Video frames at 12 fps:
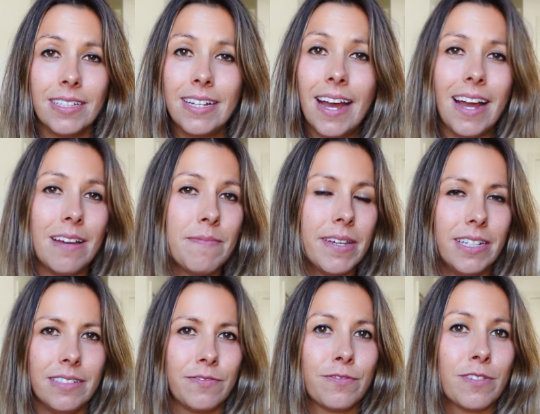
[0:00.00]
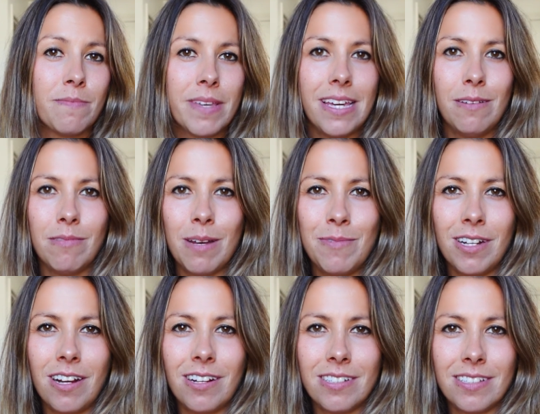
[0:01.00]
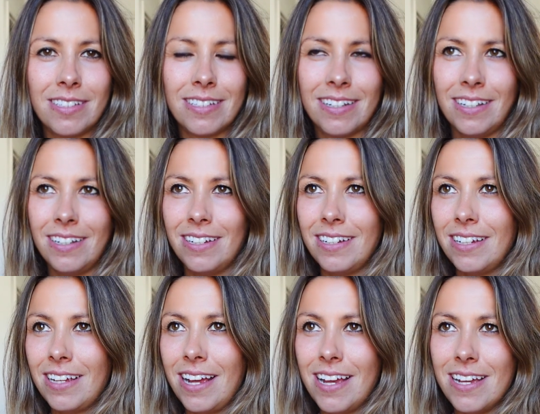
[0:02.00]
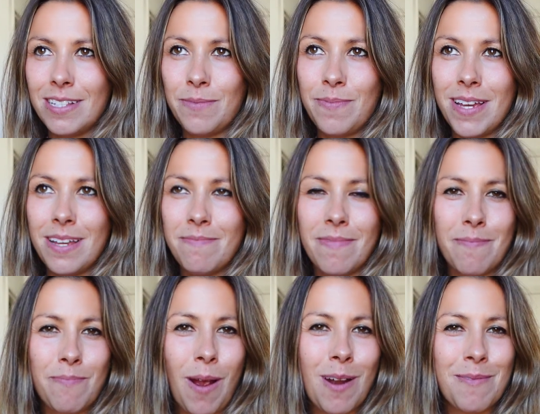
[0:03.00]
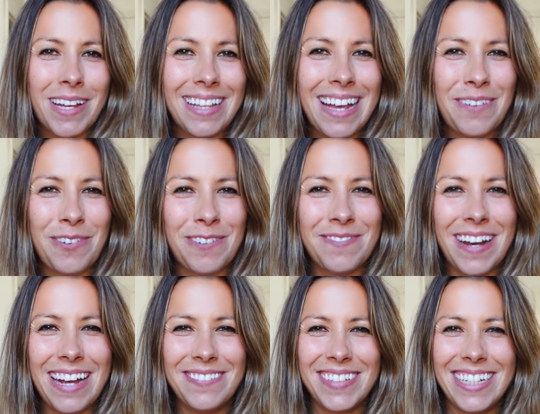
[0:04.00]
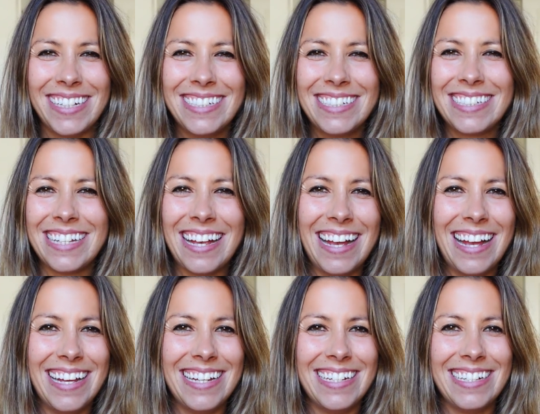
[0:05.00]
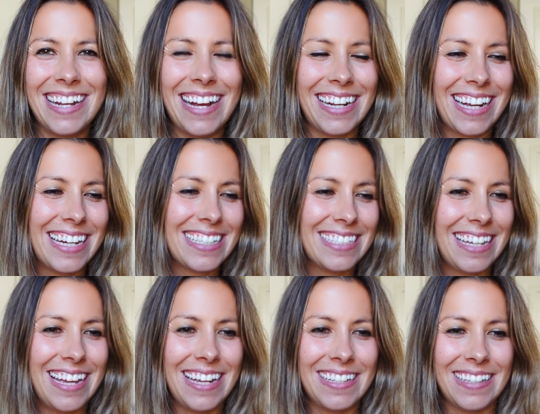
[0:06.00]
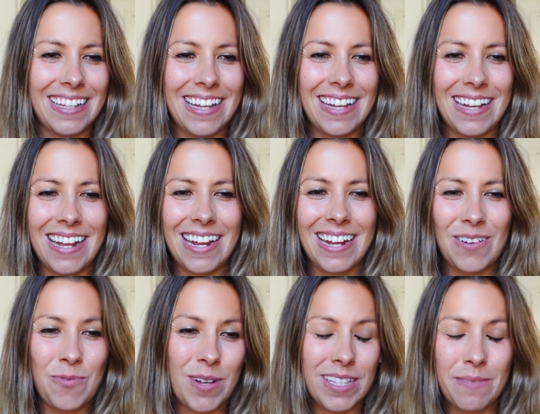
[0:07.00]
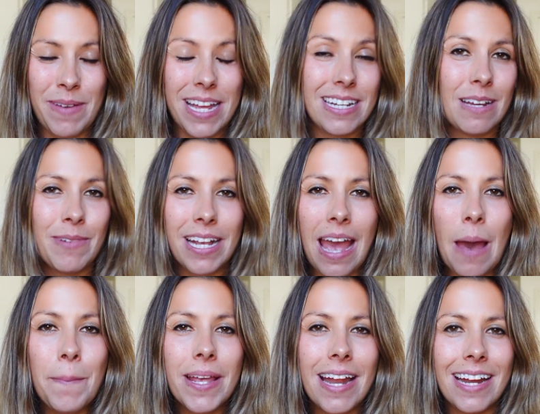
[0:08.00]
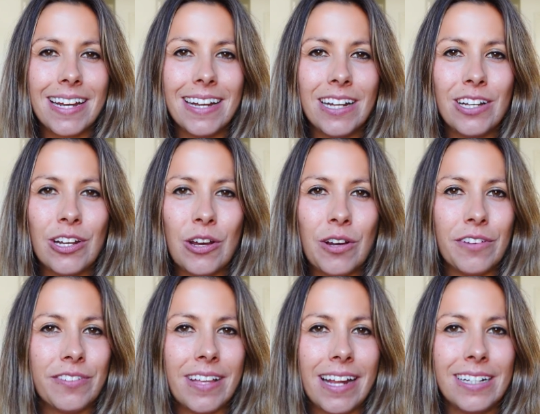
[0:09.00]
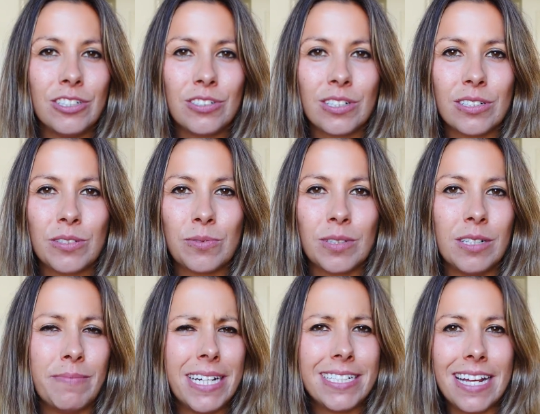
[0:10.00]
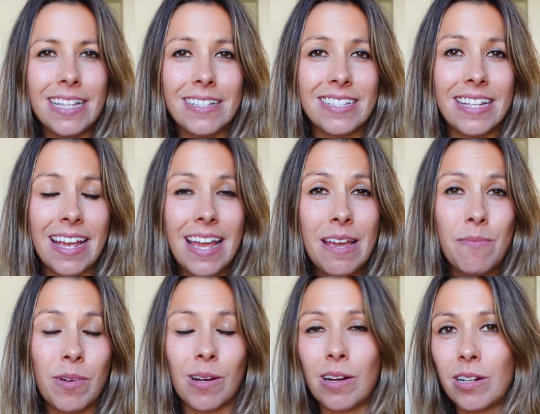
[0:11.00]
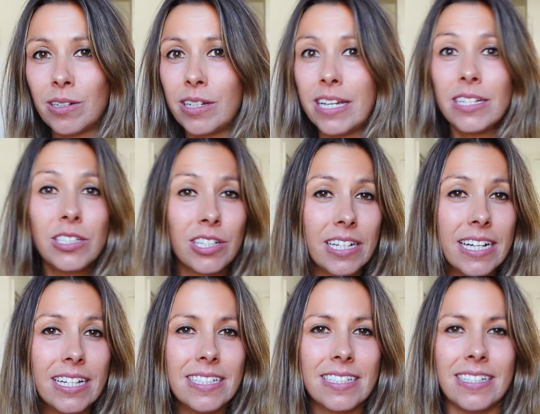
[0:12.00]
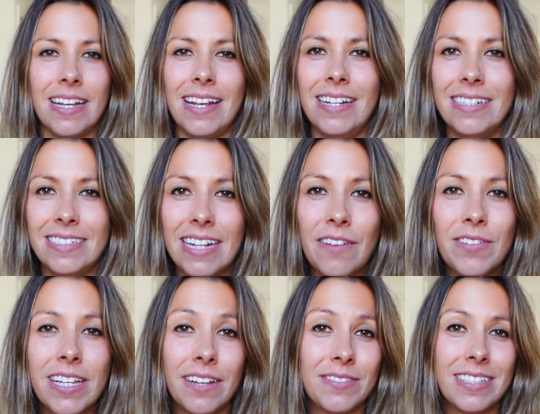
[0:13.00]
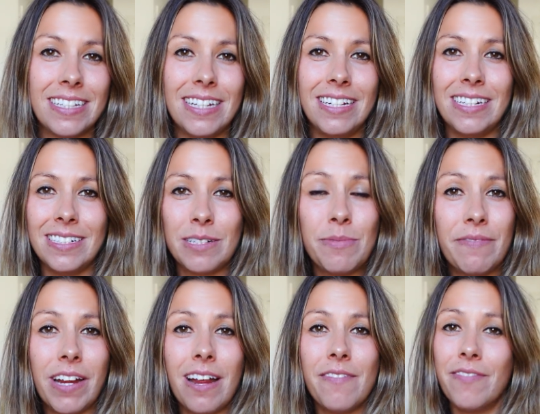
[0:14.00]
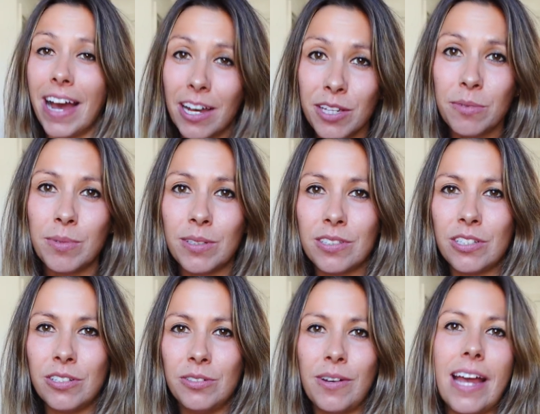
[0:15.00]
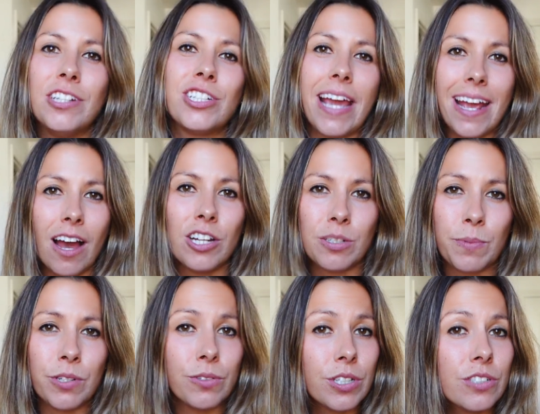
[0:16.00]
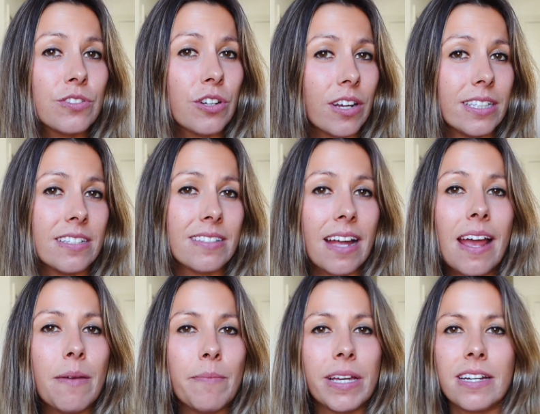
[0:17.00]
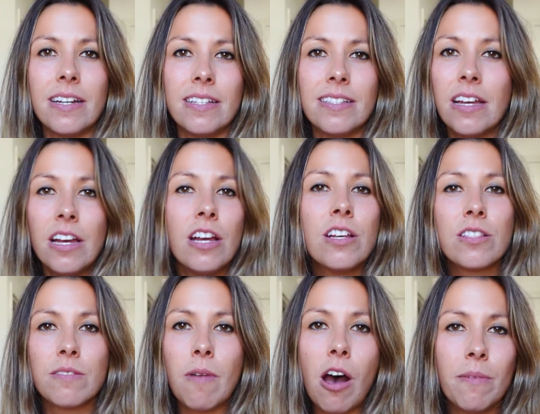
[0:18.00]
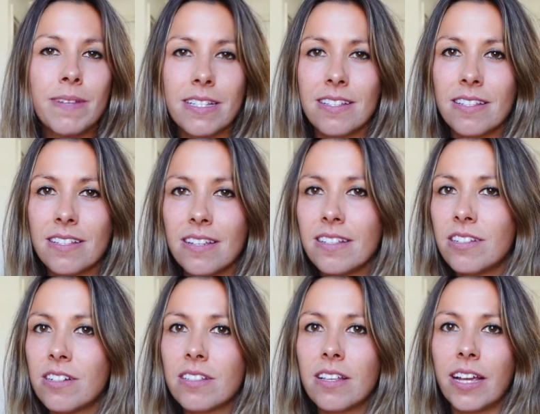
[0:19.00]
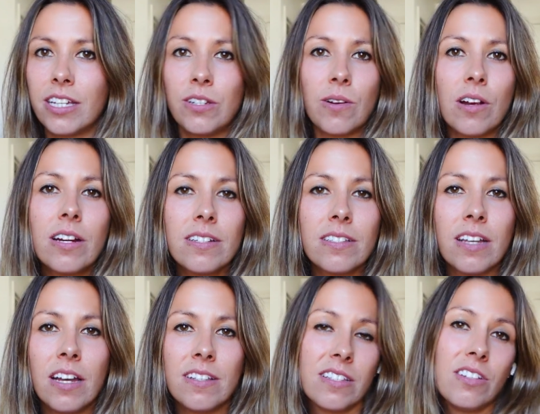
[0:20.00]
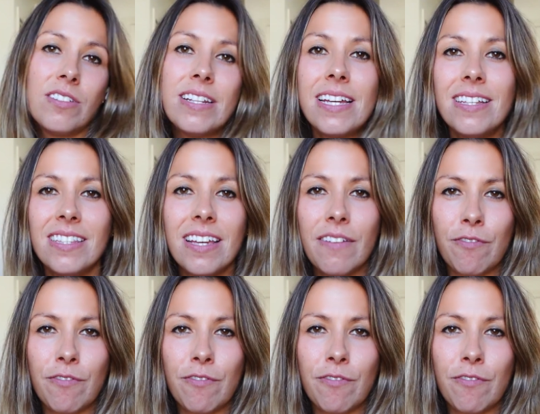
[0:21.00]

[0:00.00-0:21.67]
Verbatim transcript: Yeah, I mean, for me, webinars has been part of my life for five years. And I got to say, when the pandemic happened, I didn't know if that interest would maintain the same or increase, and definitely have seen it to be very valuable to educate entrepreneurs during this time because small businesses just like yours still need the